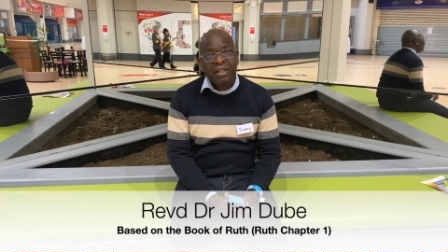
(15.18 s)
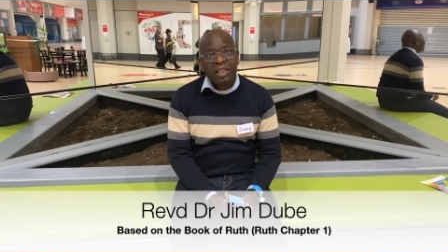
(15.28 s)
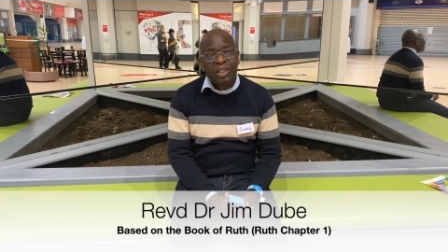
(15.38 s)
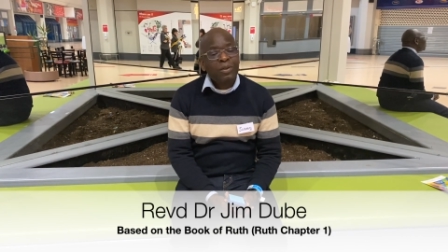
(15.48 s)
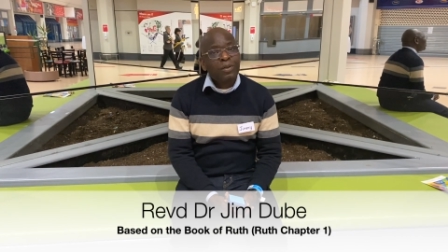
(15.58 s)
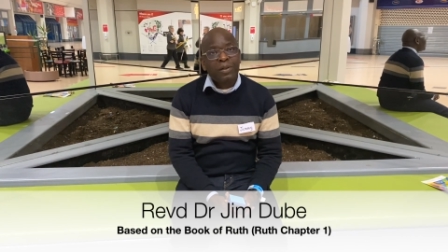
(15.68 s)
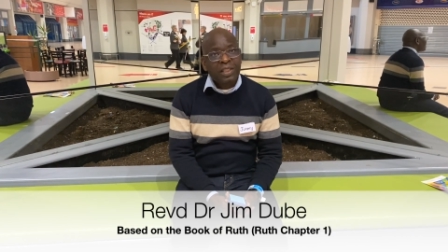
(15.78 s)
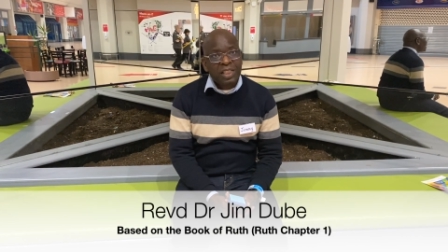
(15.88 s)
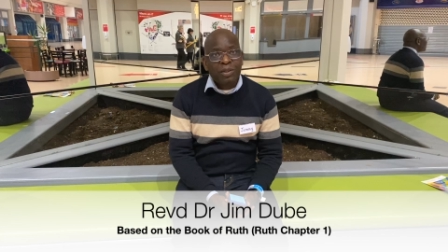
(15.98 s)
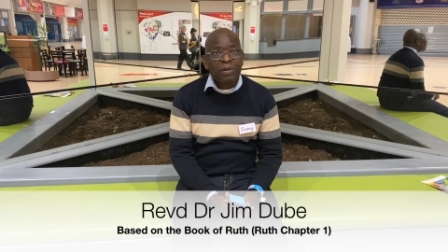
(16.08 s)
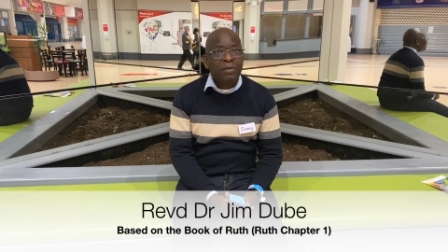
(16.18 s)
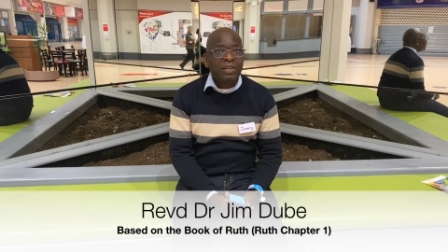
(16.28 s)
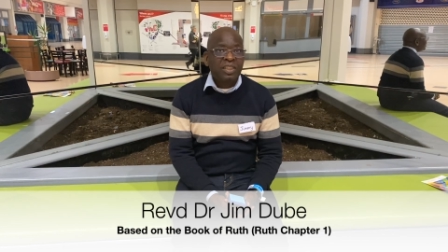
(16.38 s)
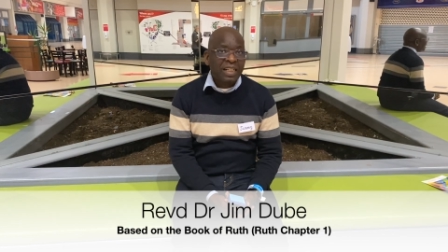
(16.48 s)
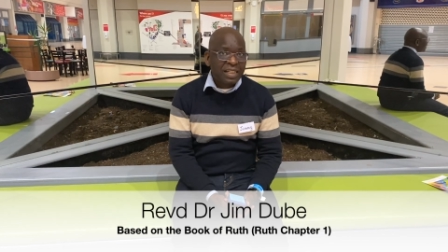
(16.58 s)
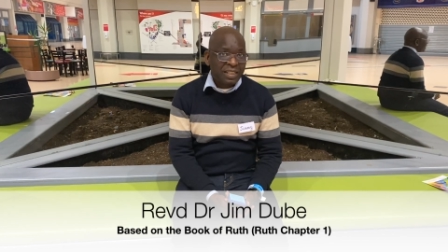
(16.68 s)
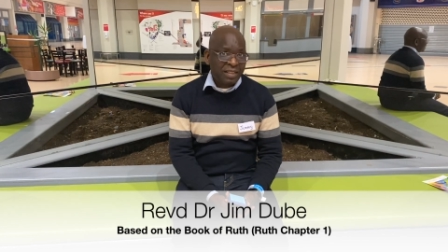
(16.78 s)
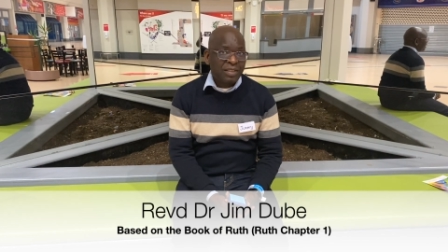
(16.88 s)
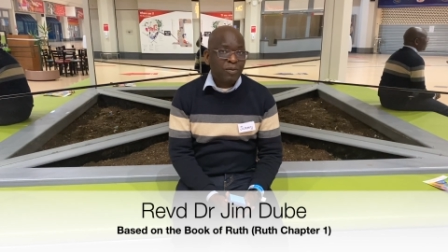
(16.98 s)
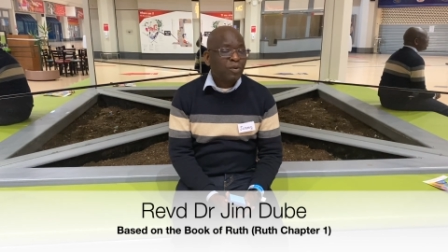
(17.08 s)
You know the story of the
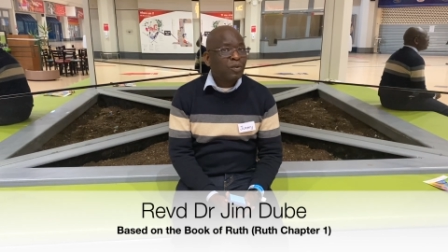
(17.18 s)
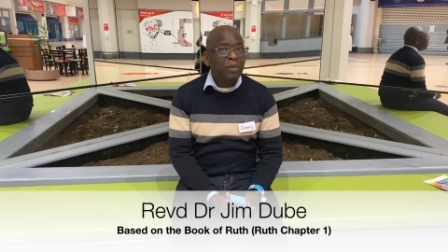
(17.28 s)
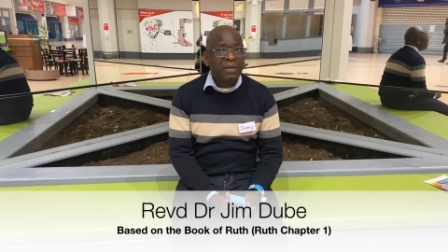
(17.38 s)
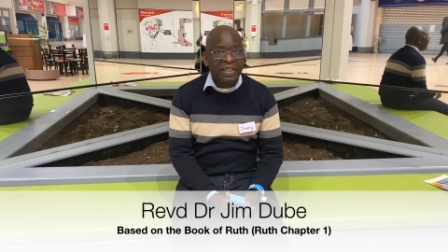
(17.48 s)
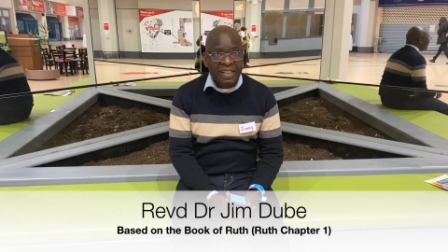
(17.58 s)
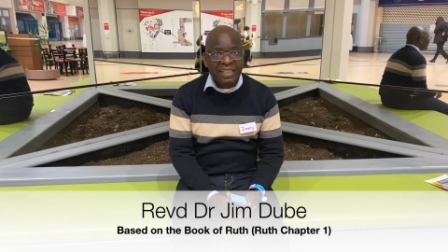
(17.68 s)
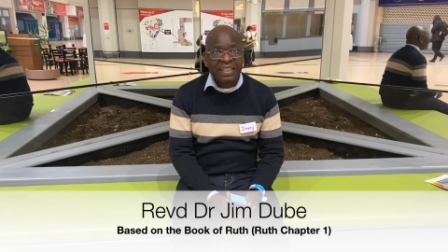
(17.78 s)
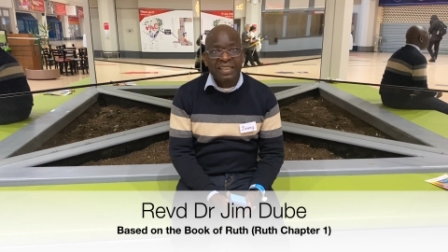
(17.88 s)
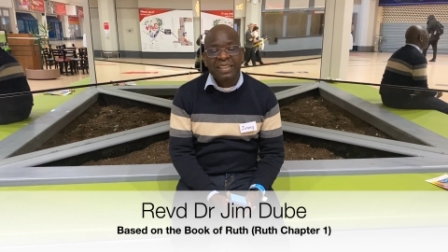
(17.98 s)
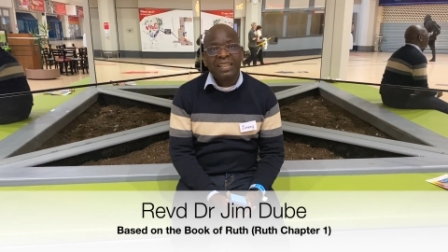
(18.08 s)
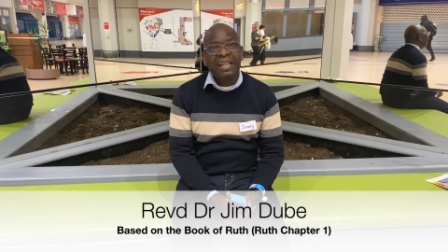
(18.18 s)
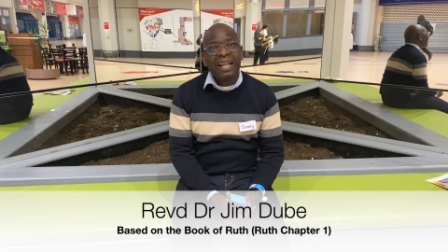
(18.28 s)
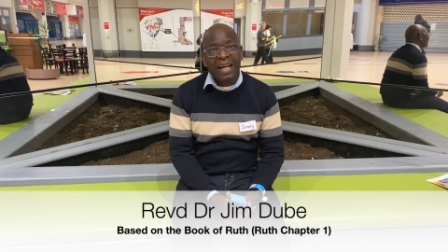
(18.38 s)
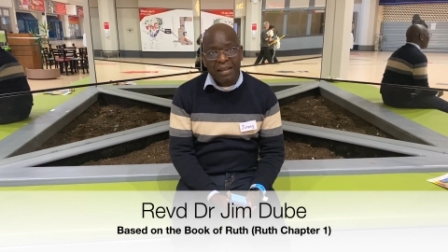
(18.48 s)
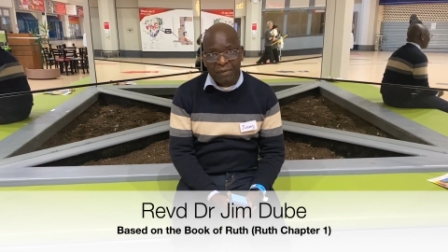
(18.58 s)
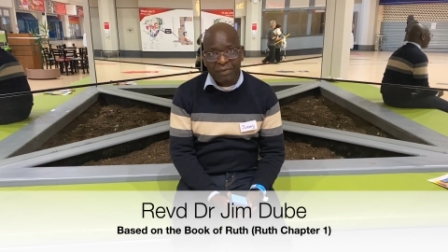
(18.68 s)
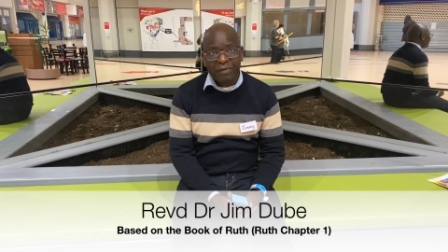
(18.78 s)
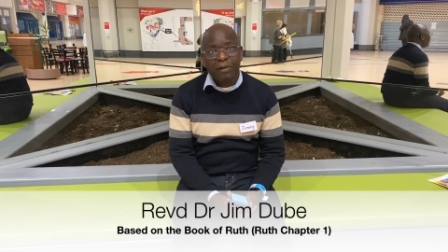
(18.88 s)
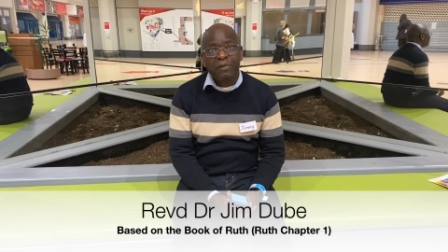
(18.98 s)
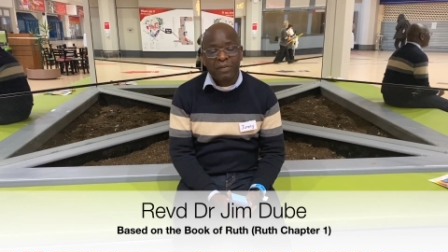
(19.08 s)
Judges who dominated the life
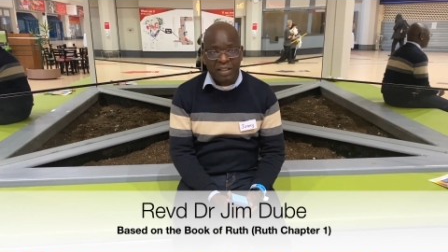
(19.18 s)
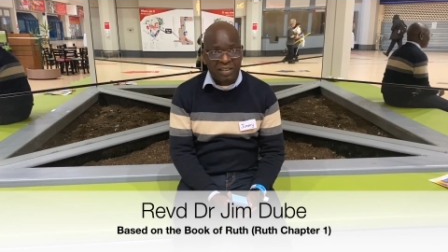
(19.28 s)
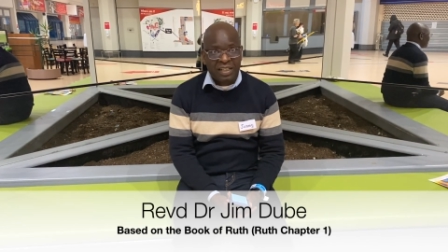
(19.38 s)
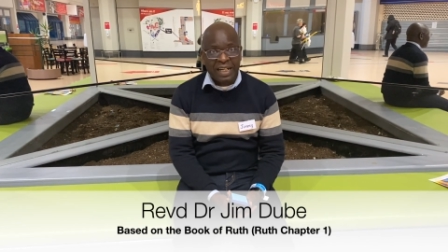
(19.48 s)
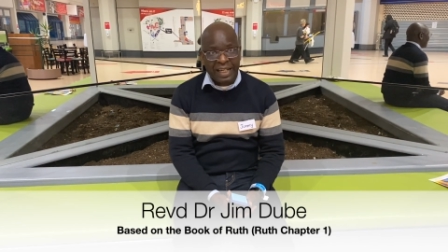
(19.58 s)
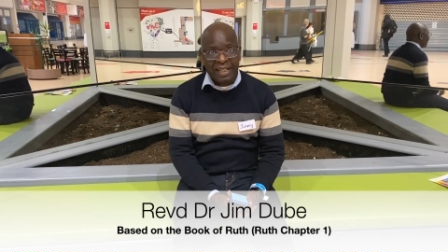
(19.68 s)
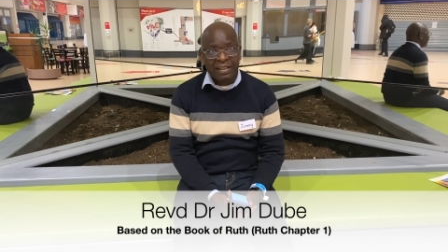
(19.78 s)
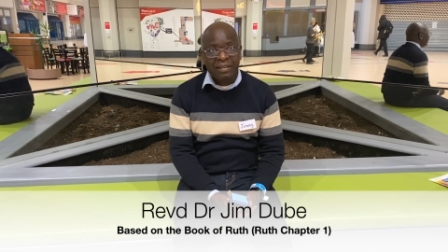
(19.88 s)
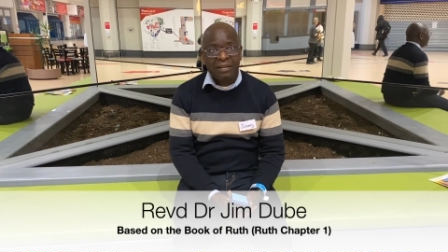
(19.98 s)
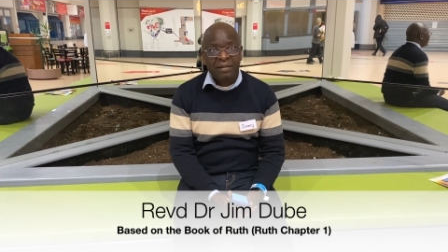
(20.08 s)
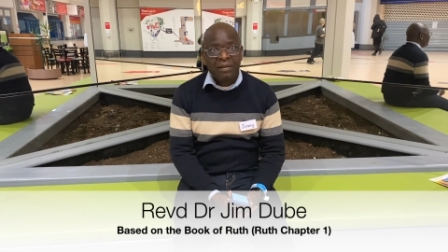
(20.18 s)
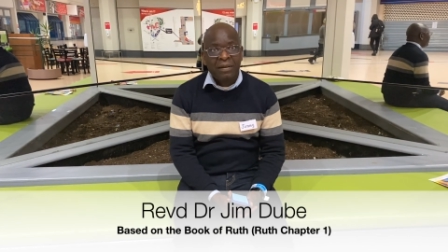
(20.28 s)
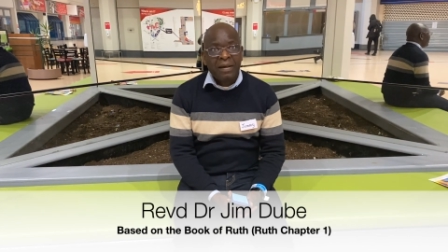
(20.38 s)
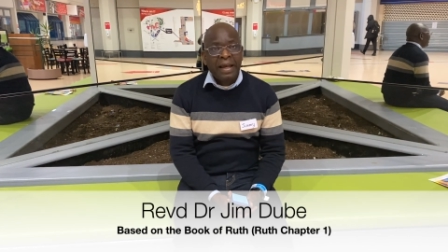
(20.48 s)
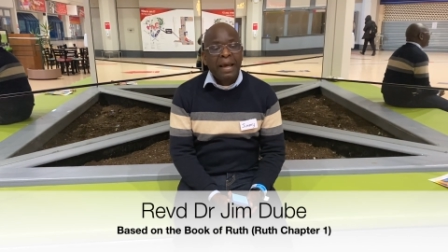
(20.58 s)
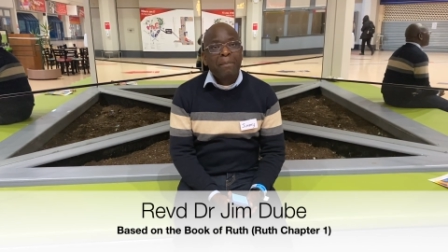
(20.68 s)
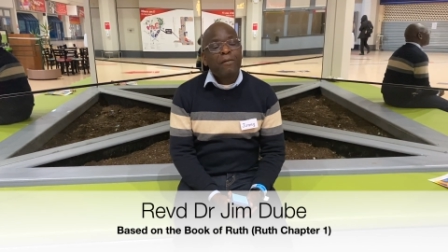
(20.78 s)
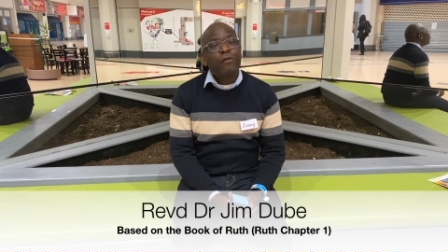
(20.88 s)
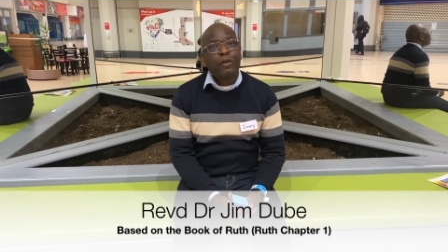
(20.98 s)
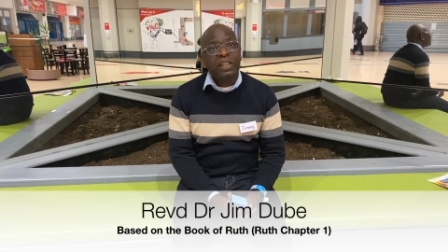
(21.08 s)
of Israel
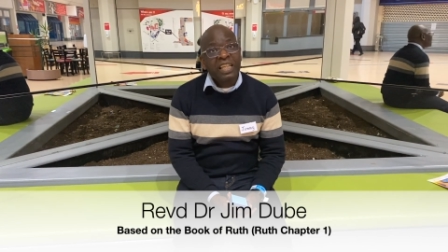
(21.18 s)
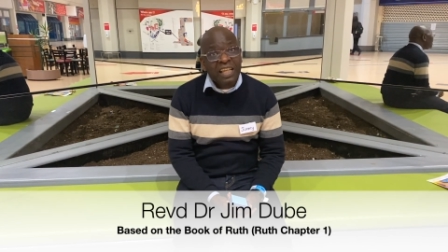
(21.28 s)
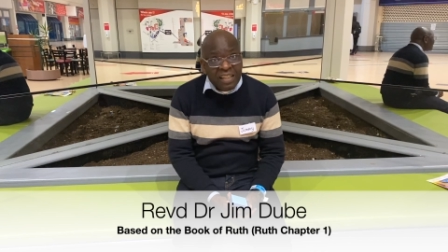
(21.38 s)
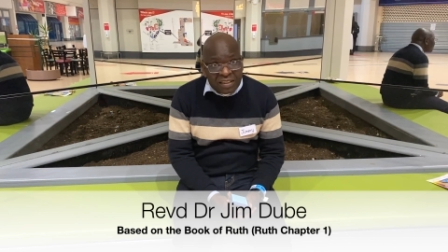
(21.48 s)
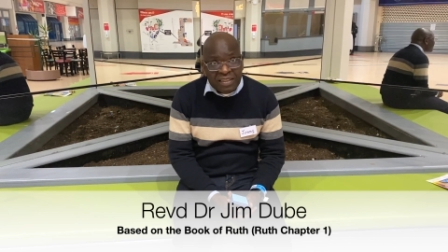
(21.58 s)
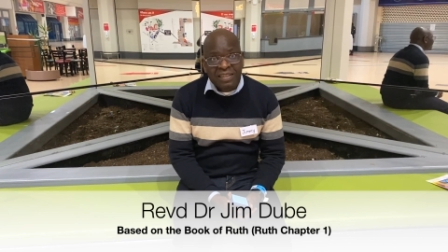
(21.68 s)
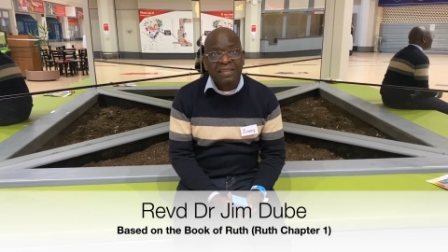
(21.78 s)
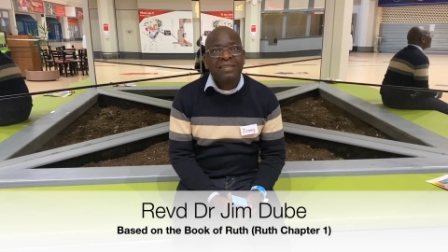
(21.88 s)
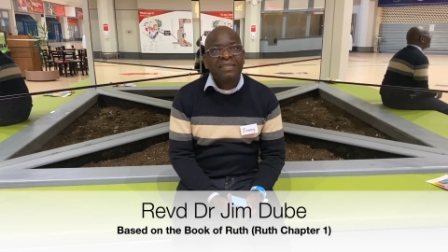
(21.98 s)
before the kings.